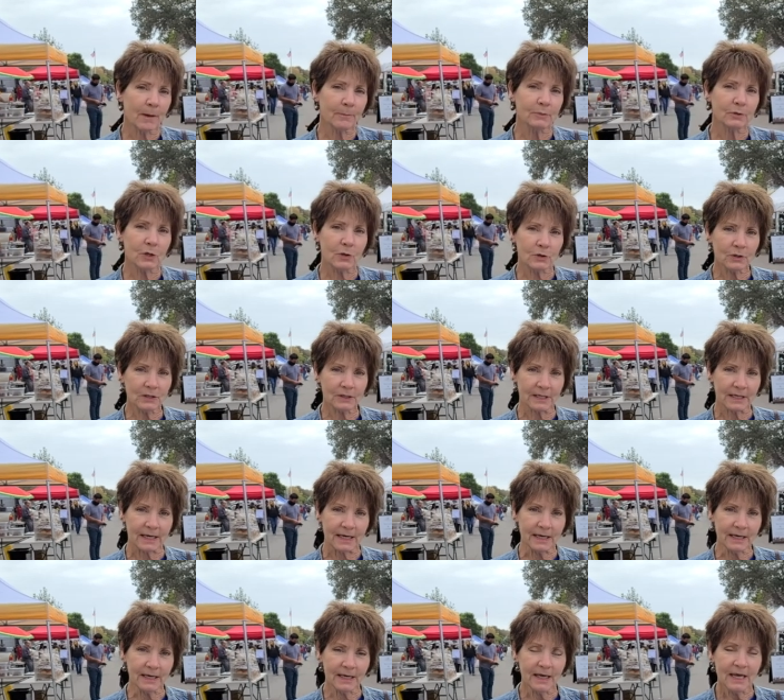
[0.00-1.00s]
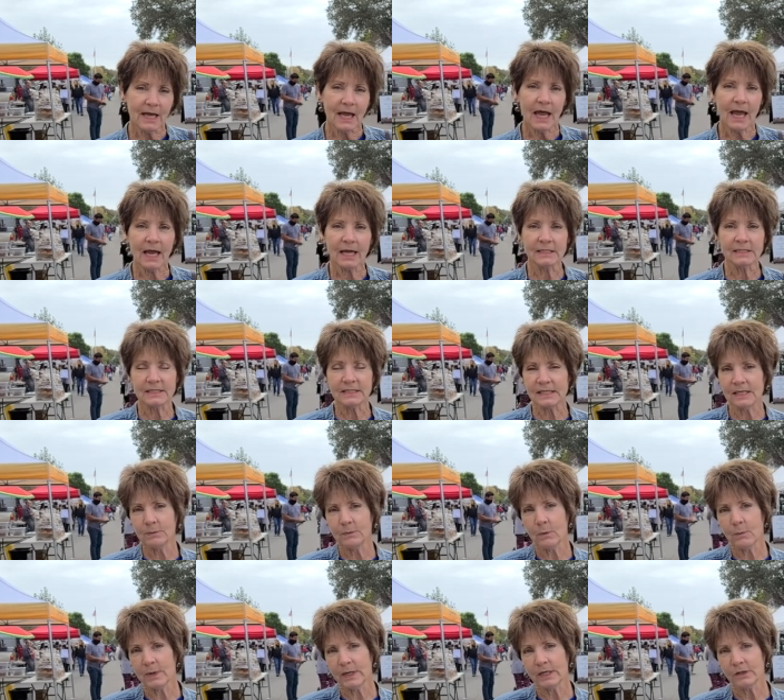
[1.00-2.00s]
locally and see what
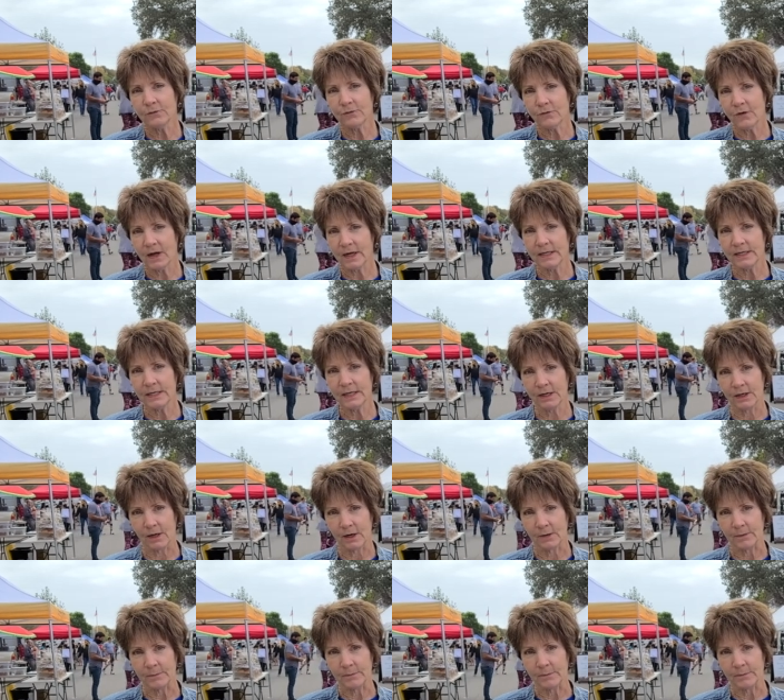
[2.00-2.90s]
we can find here.